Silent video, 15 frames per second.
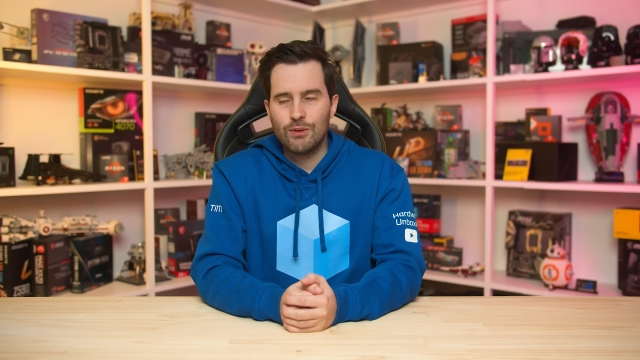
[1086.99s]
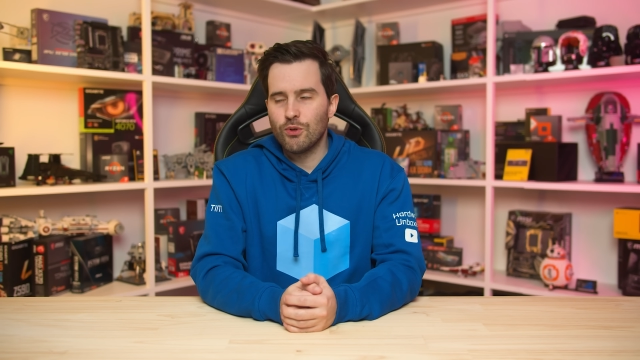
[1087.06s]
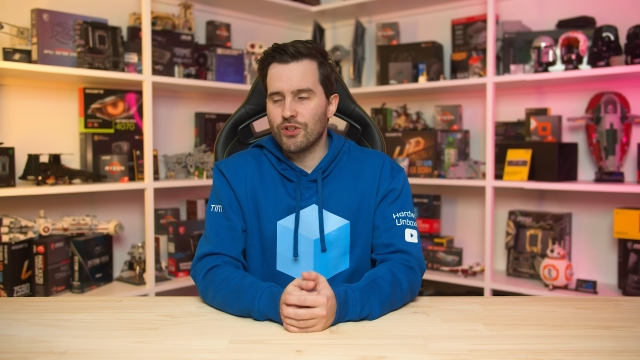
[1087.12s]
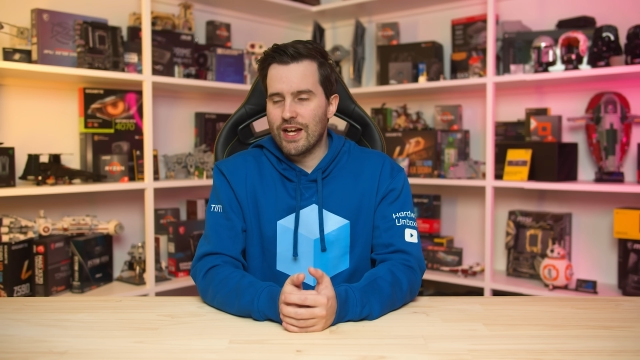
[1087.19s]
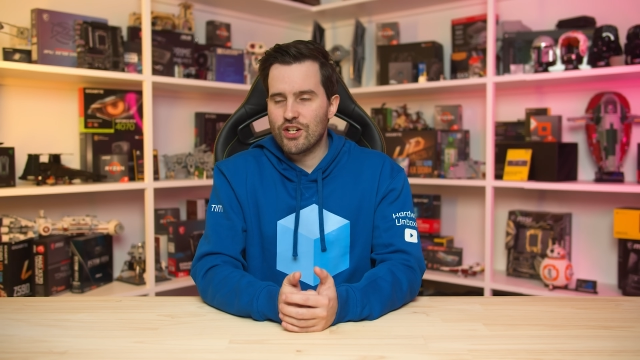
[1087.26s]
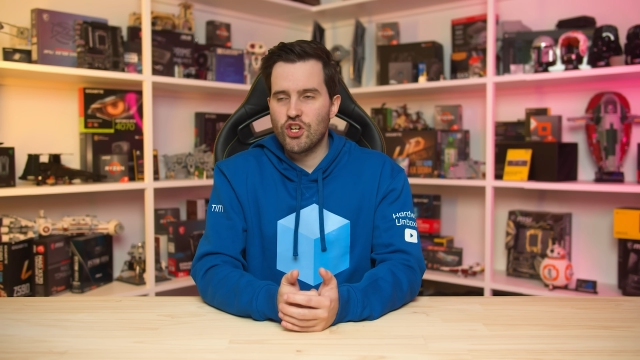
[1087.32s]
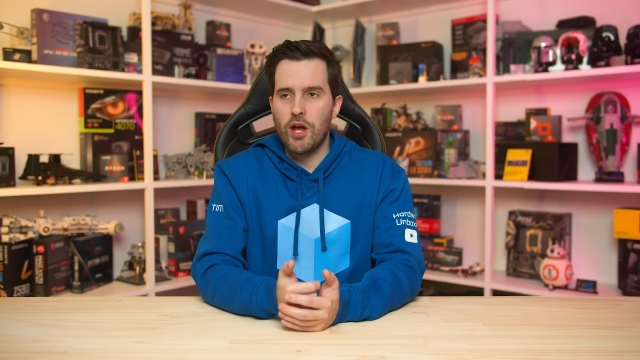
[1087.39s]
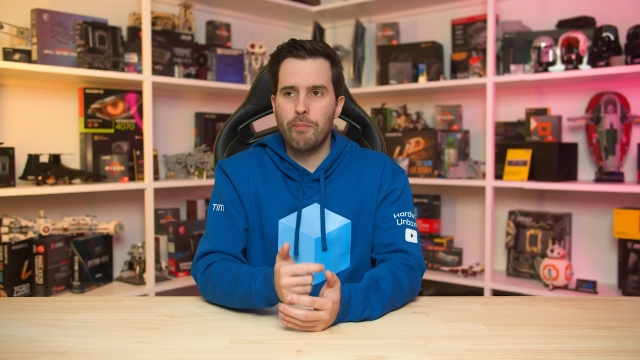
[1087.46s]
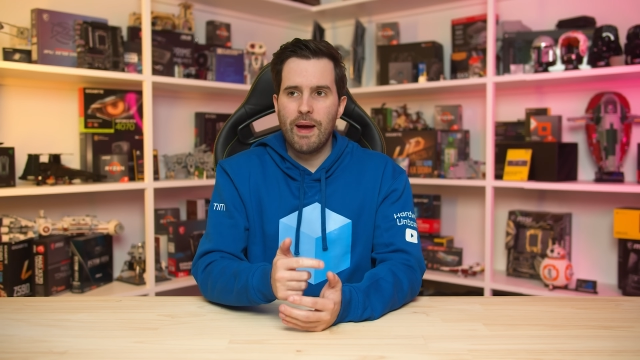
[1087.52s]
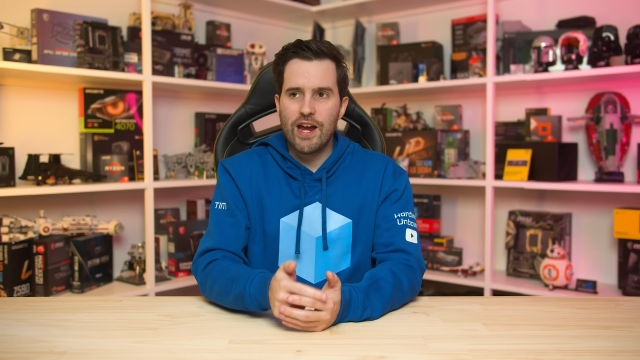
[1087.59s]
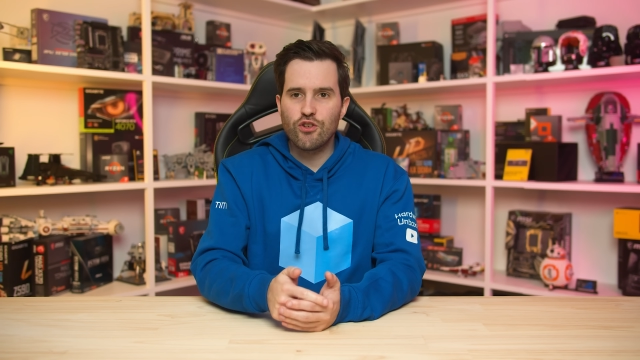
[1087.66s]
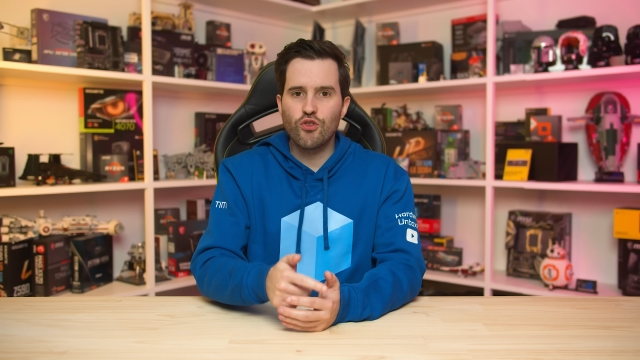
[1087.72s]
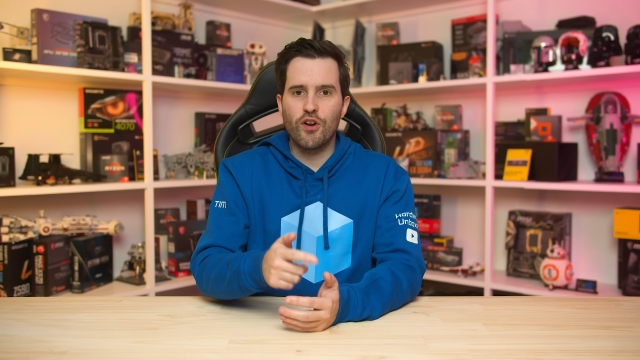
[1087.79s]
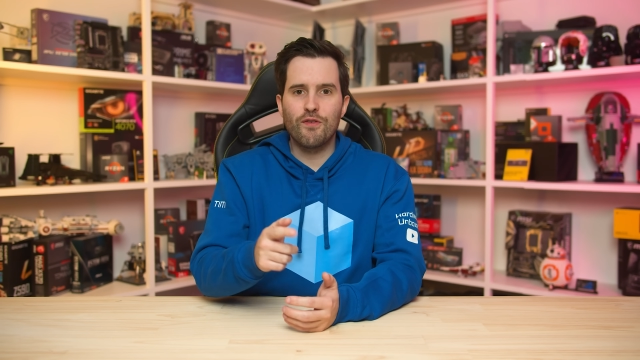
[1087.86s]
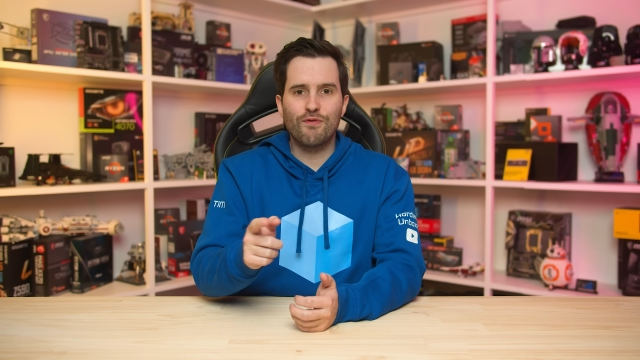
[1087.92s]
or actually our
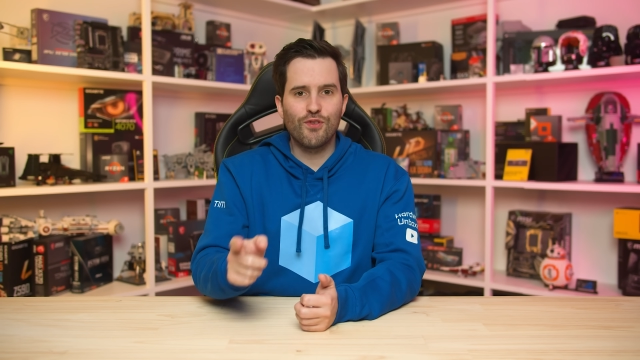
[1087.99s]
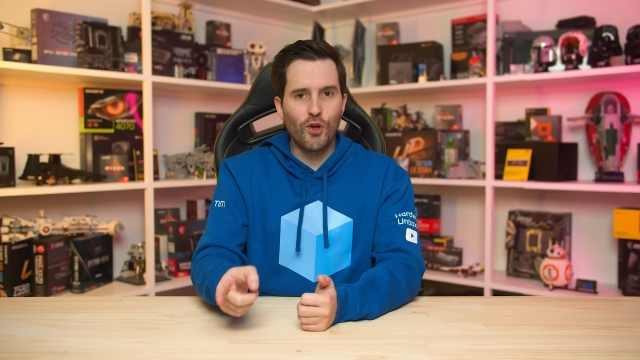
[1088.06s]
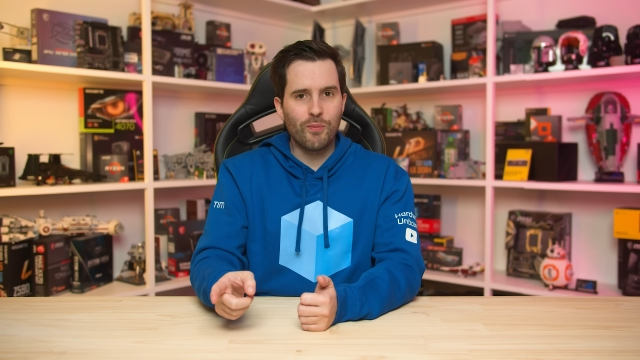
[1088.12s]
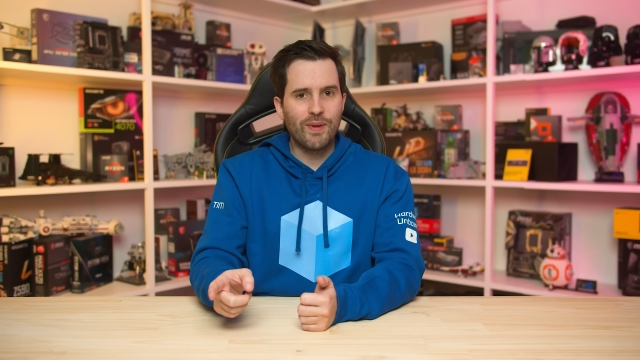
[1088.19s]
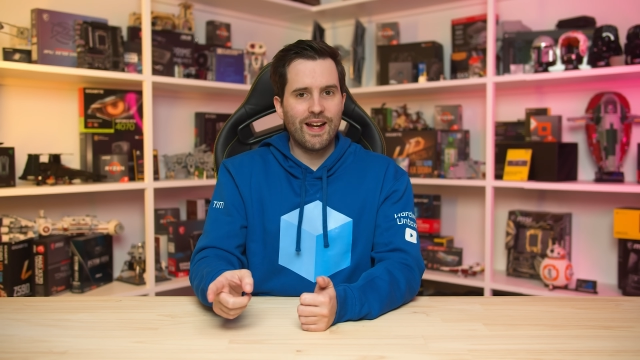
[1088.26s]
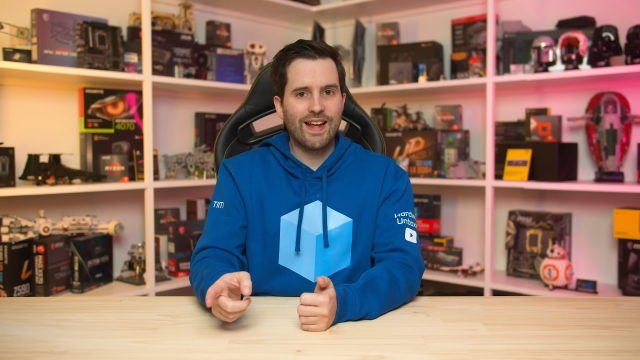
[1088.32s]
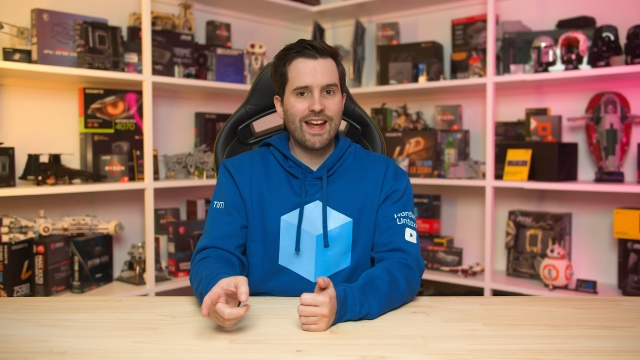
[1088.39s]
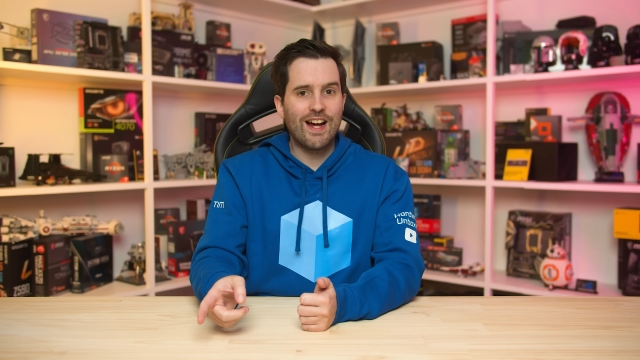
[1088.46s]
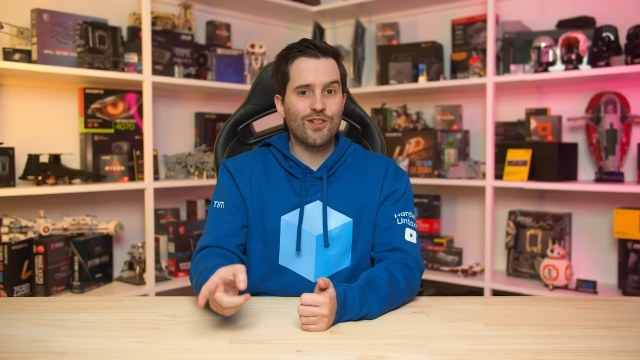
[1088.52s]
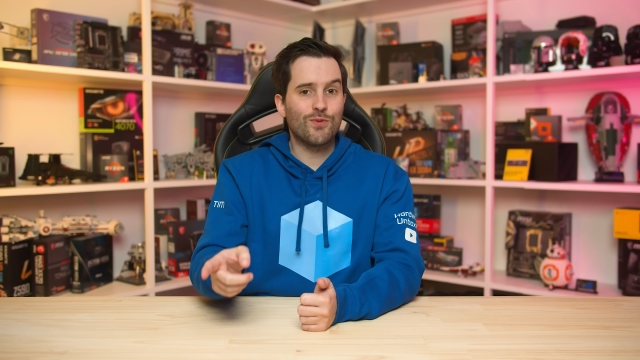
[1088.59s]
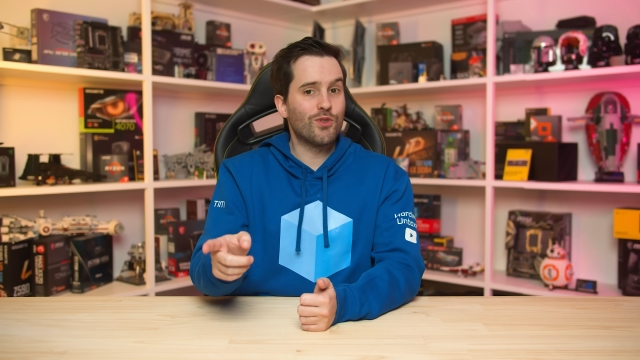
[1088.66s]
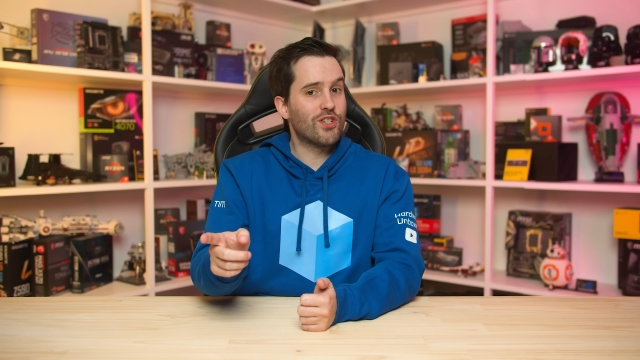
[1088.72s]
Patreon and Floatplane accounts,